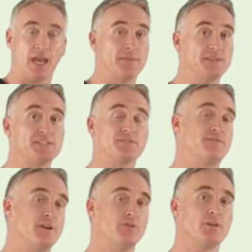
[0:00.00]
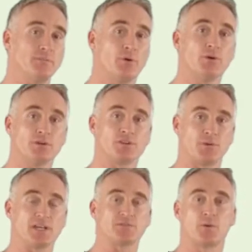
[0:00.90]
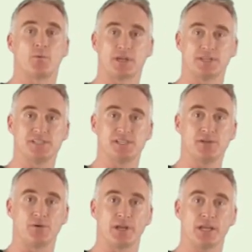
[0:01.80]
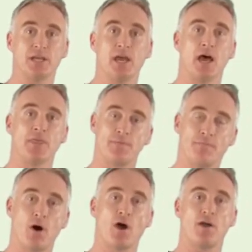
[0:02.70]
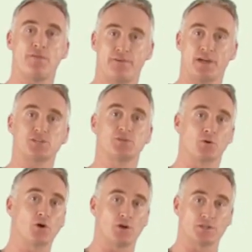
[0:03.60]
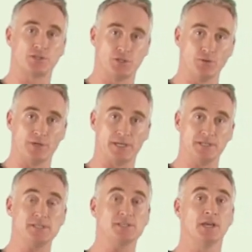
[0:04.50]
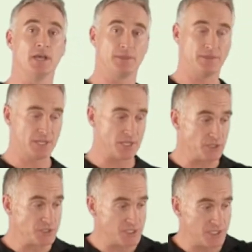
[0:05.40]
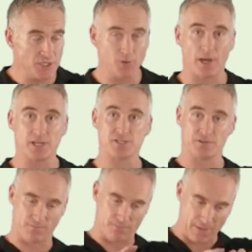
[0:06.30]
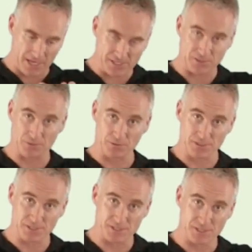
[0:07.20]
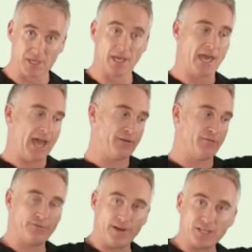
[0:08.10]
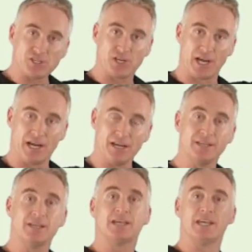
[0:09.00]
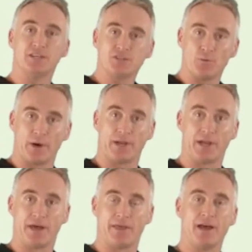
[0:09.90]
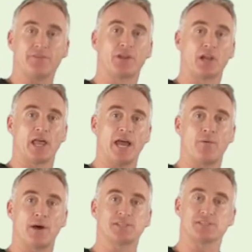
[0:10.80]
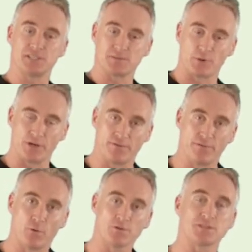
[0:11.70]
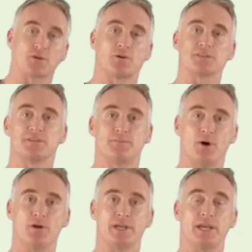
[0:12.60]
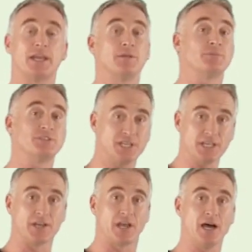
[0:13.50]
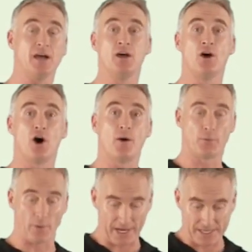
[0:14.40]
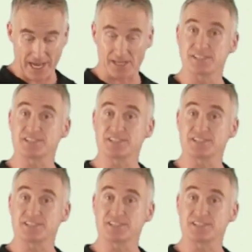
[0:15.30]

And this is very important to us when we're considering the myofascial continuities, the continuation of muscles and fascia into one another that allow us to spread force across the body and in particular operate our